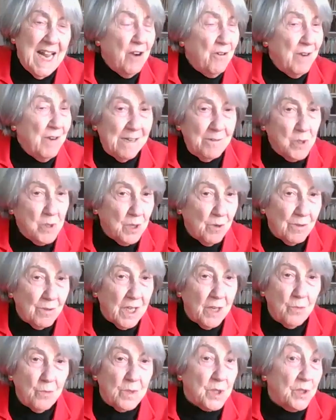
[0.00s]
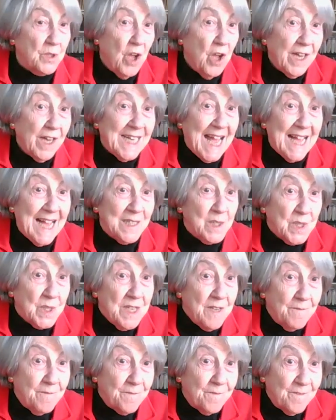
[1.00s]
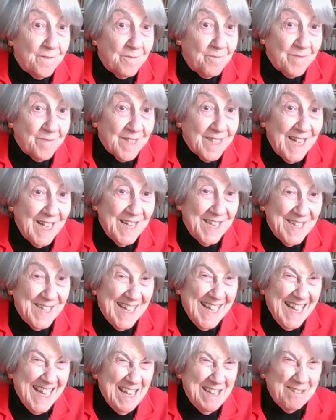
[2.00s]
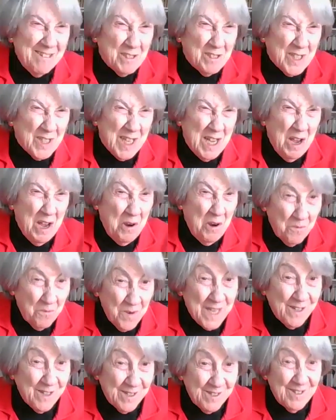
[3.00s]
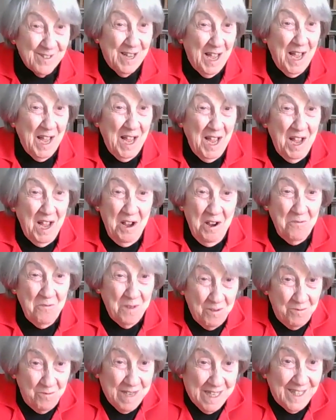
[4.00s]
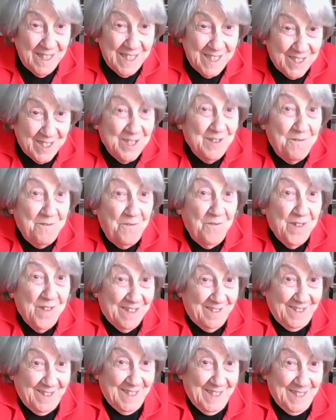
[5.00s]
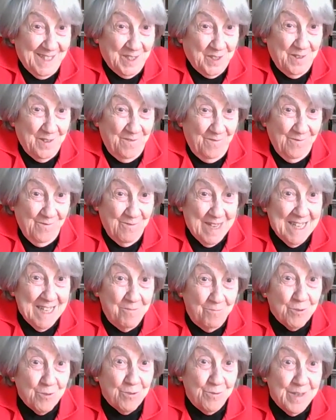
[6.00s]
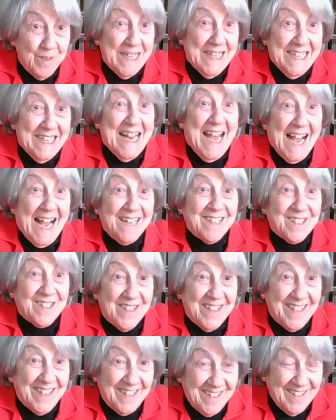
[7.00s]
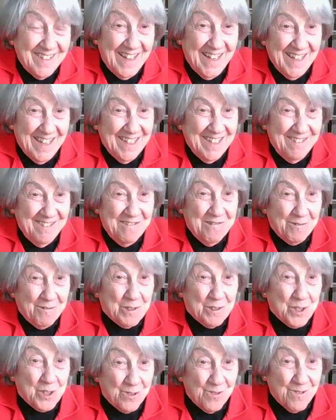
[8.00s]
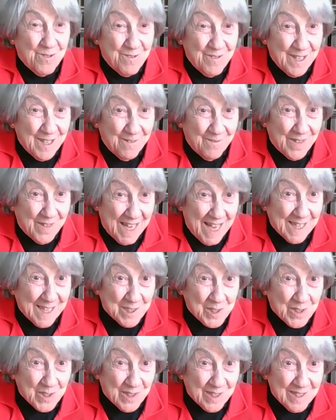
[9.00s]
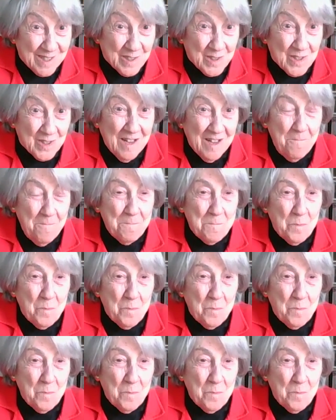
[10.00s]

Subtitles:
In our household, it was not as if, you see, we could we really did feel as if we were reenacting, the story of the Exodus.